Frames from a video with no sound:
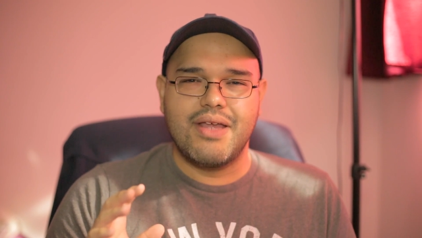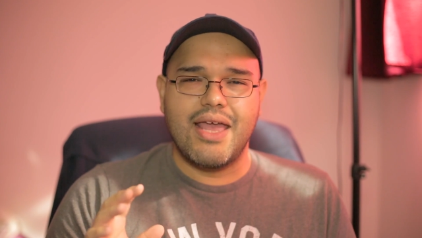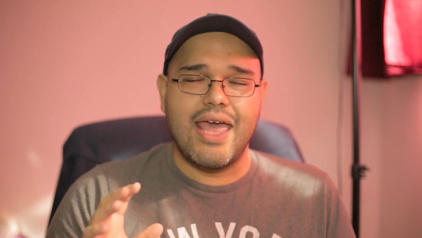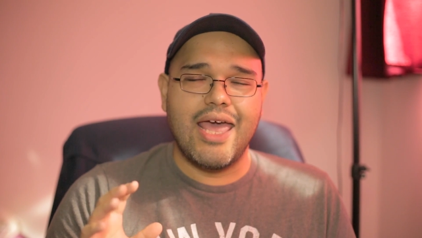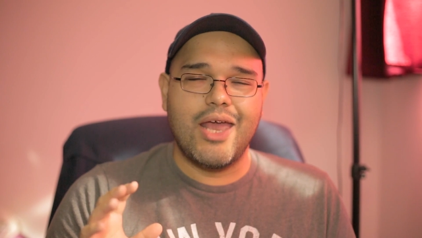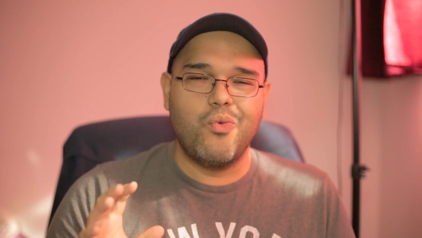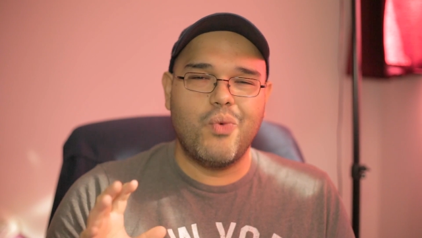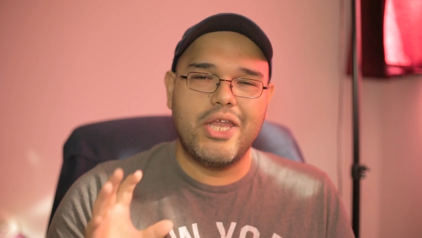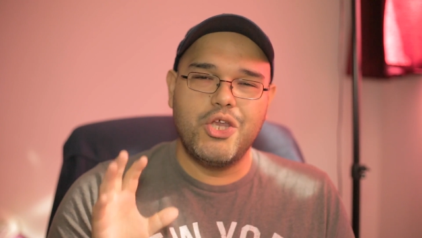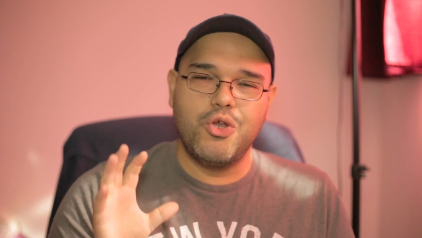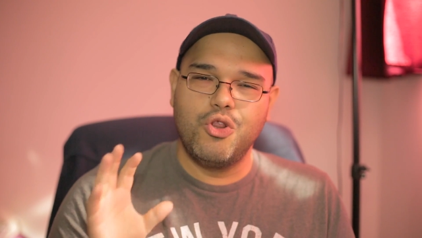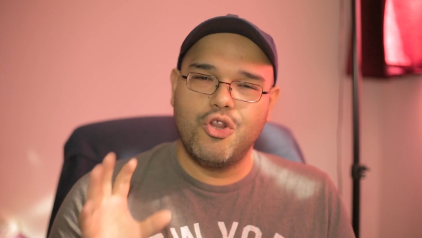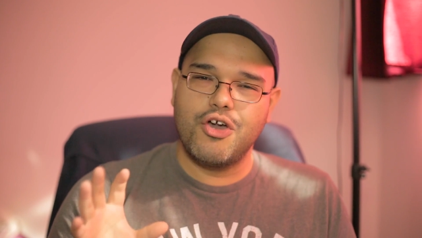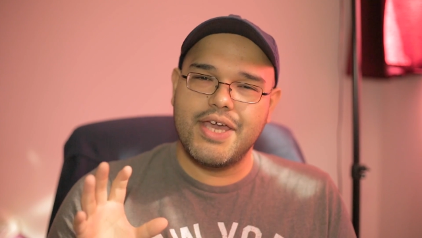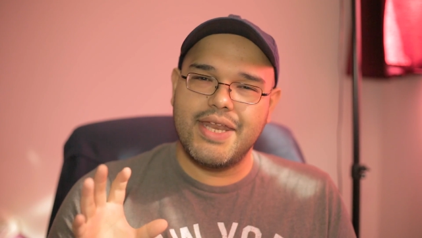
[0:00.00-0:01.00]
And when
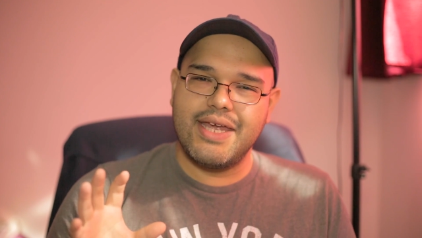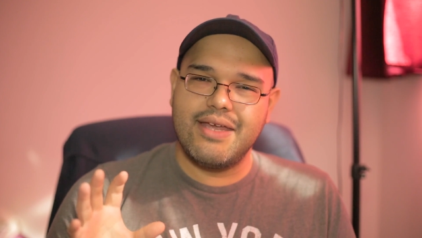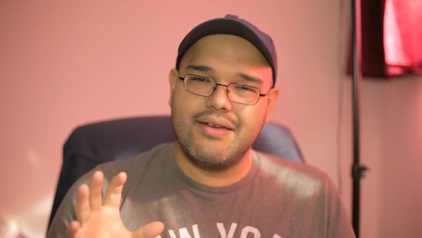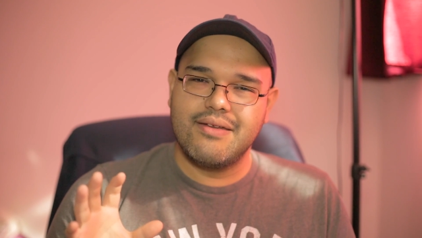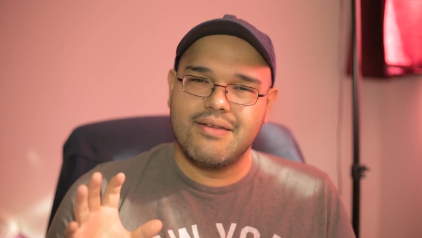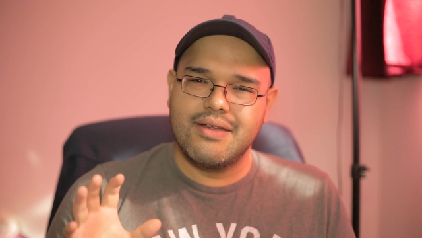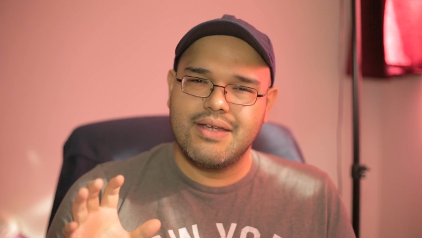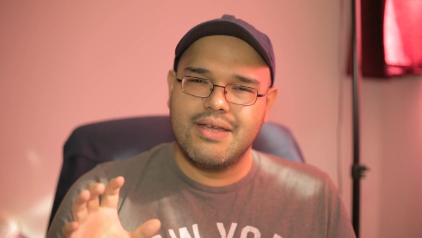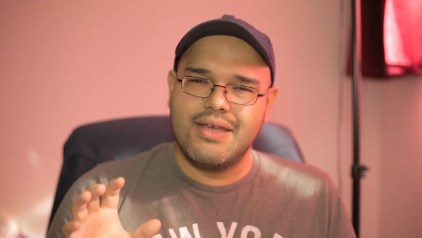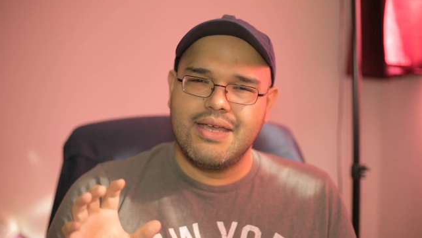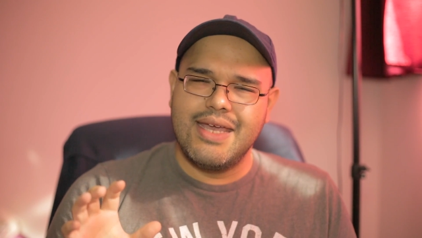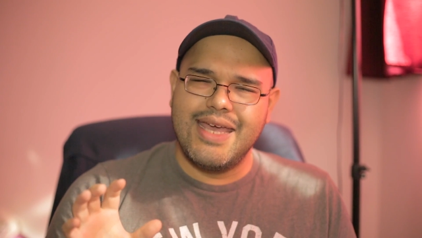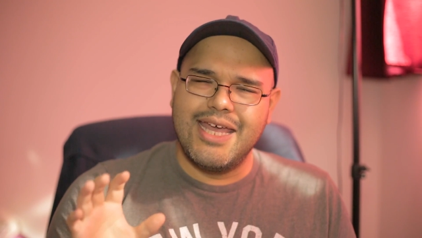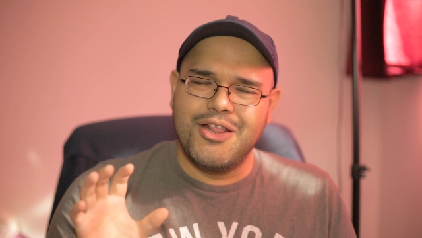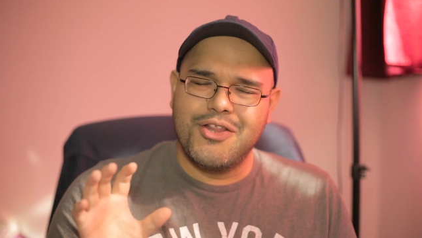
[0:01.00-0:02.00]
you look at it,
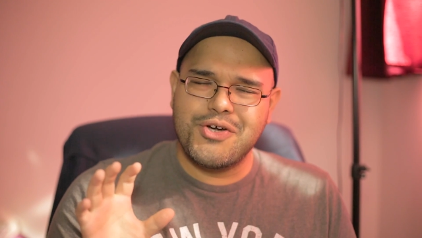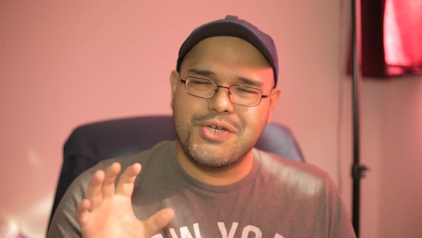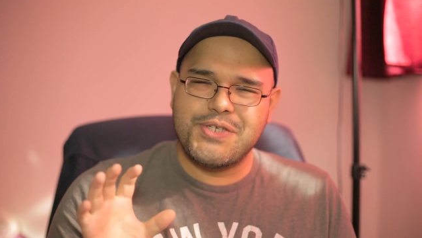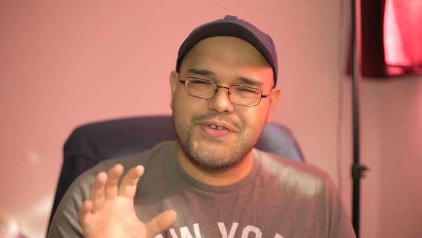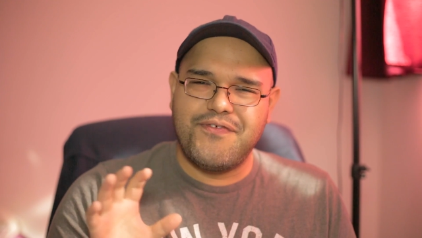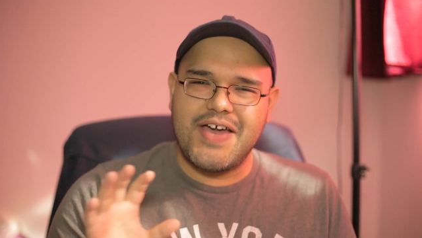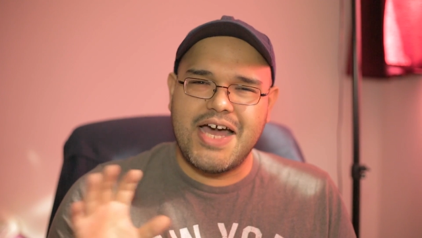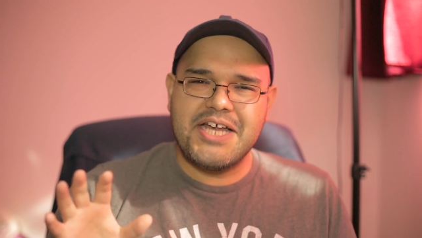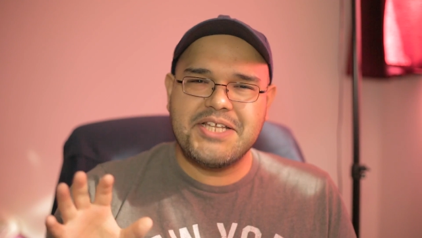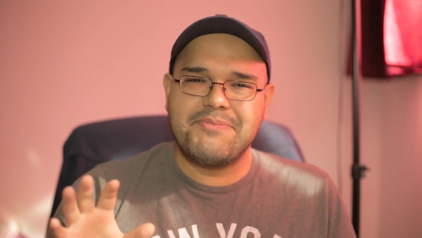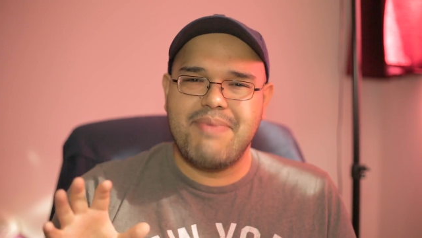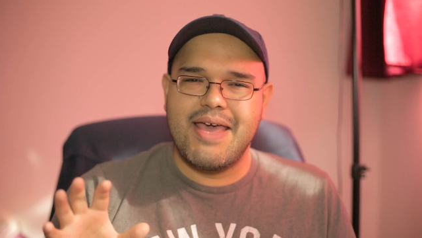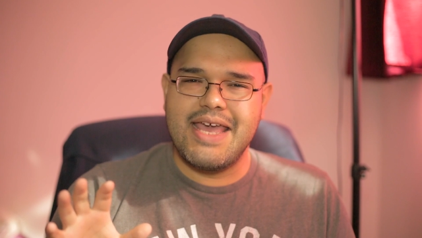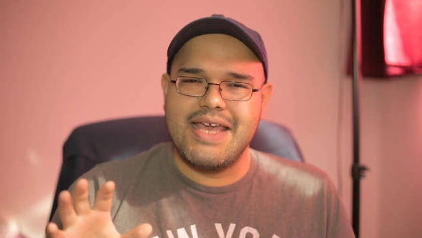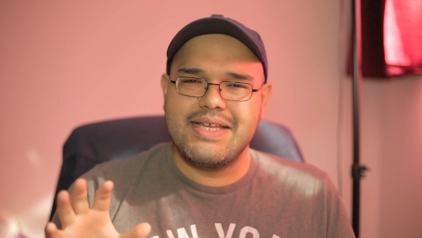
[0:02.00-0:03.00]
it looks
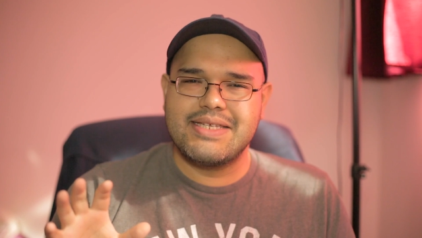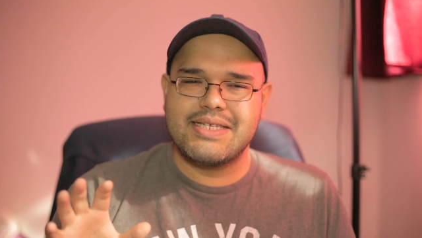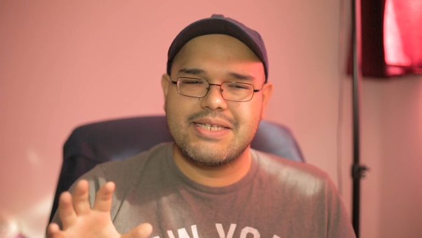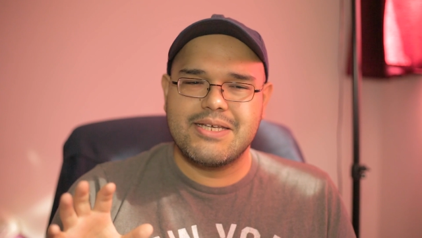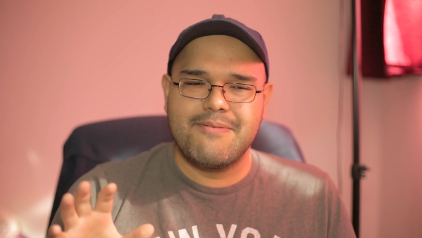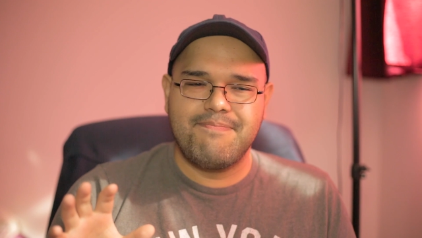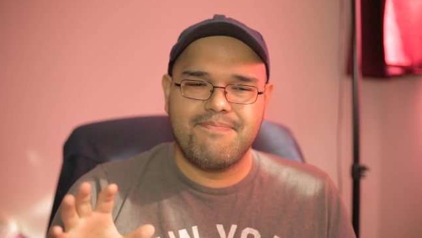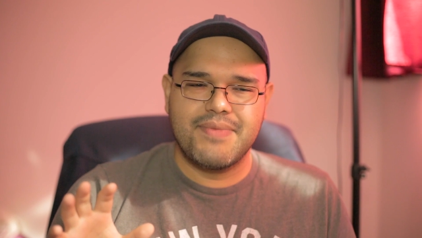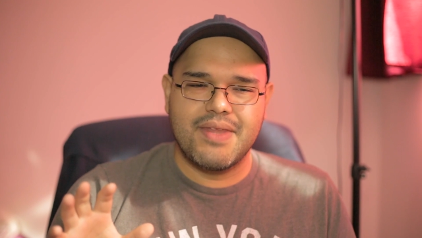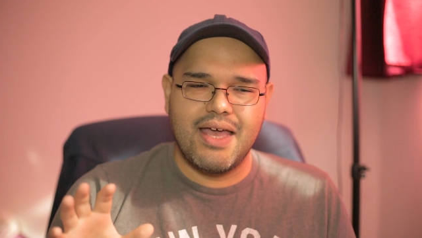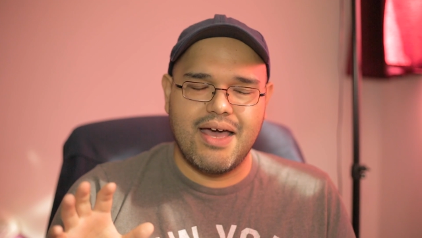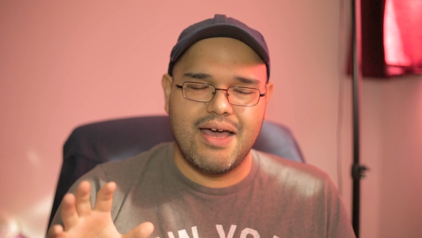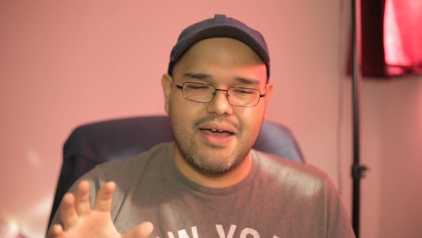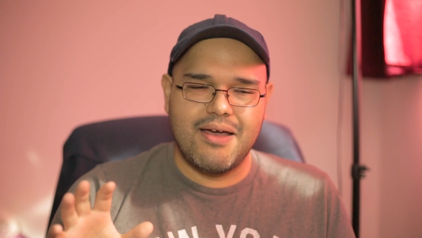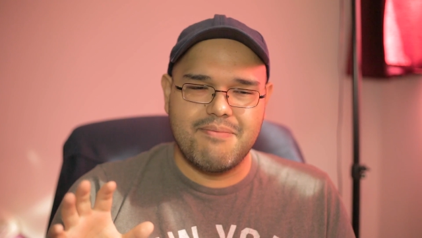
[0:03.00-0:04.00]
fast-paced,
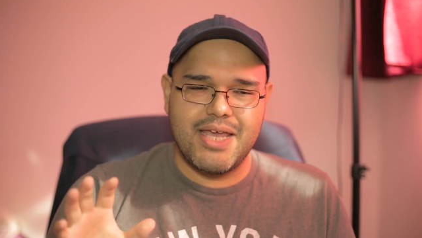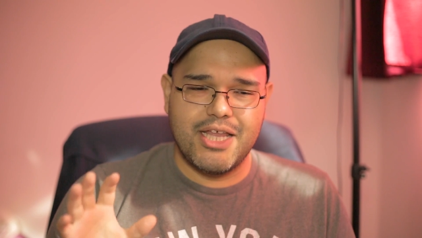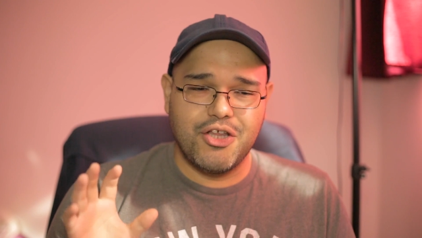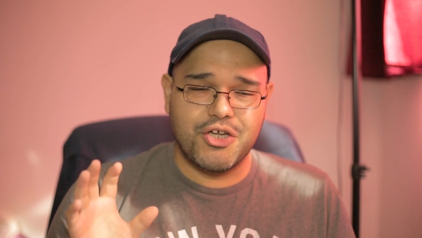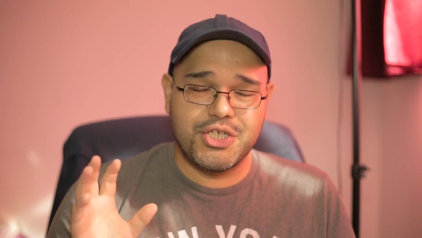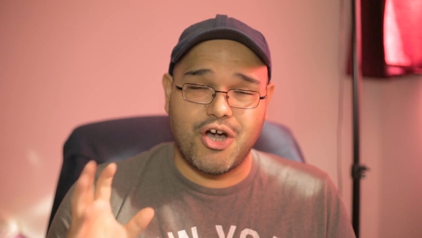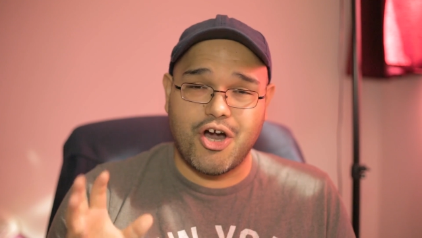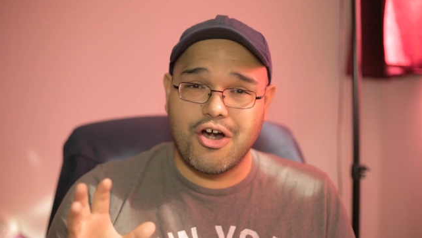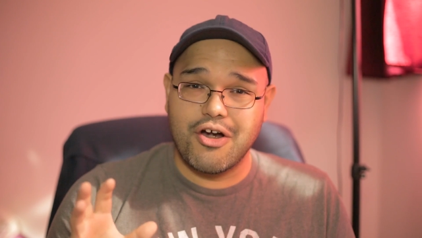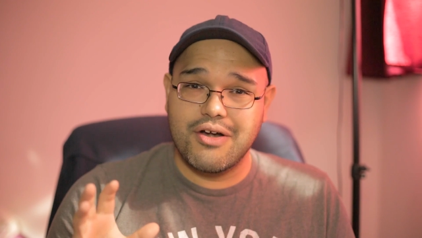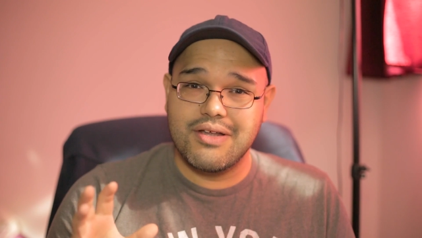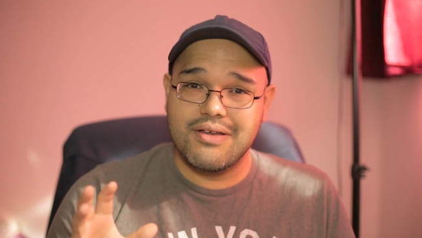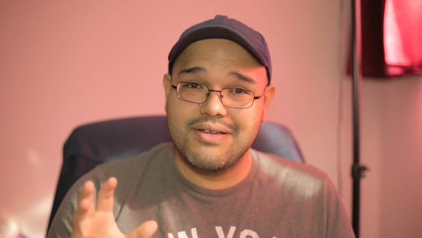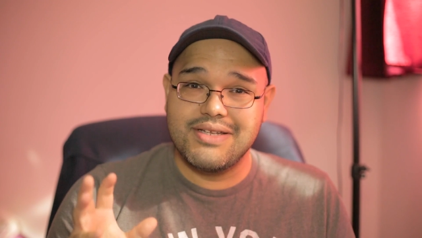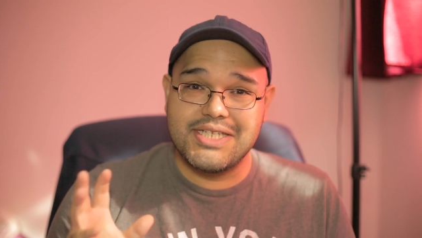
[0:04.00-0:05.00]
um, it looks
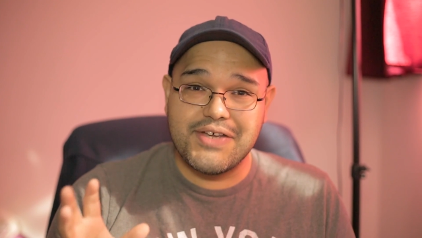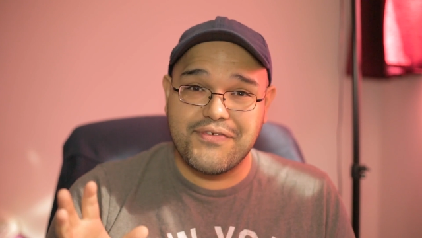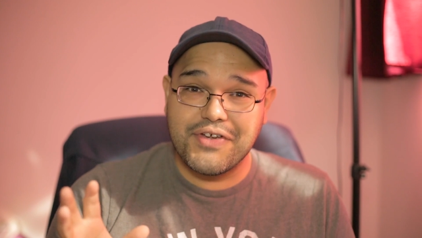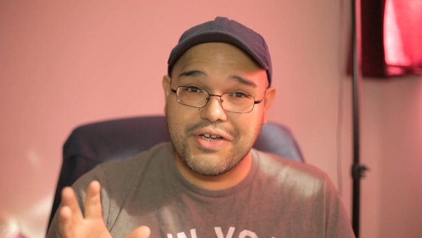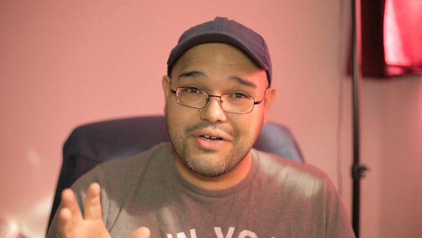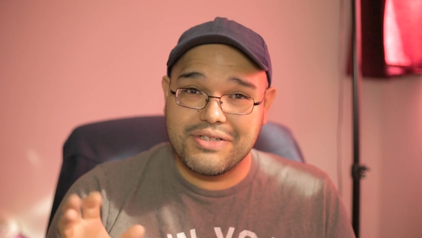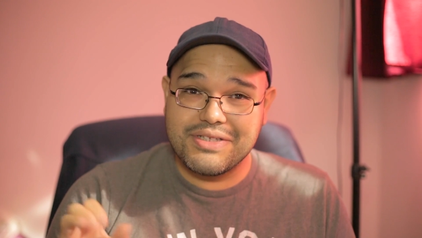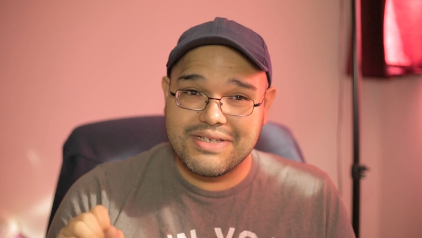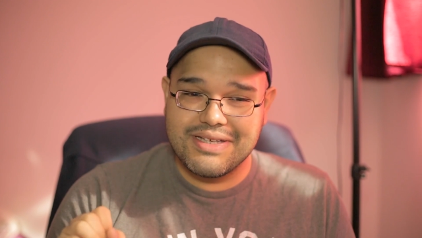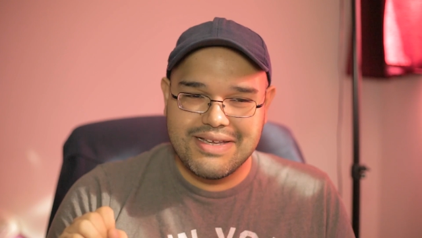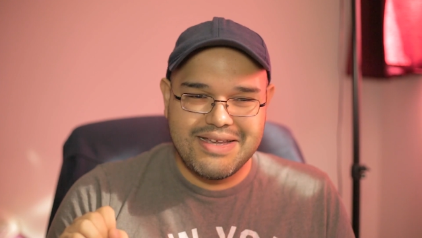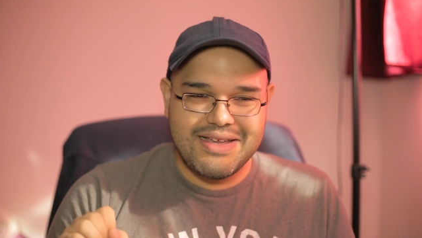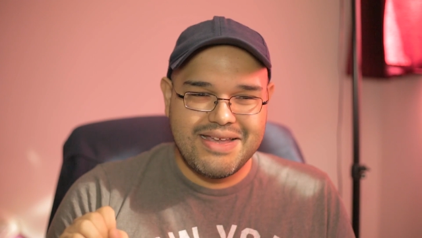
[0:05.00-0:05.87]
hard, difficult,